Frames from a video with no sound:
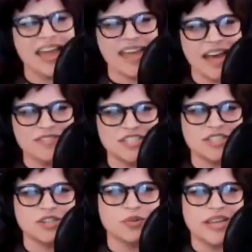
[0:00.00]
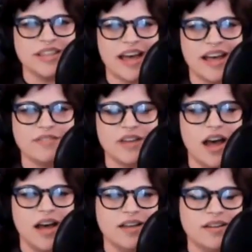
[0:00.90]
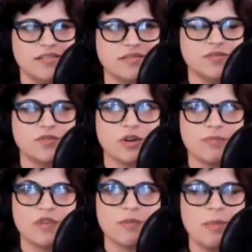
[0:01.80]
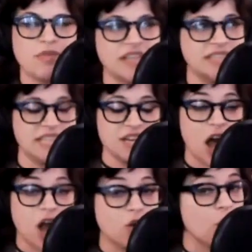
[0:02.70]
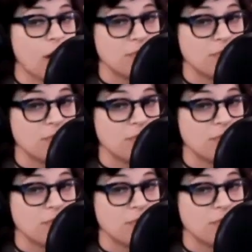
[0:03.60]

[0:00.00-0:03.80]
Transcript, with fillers: have to agree that uh, for, for people that did not grow up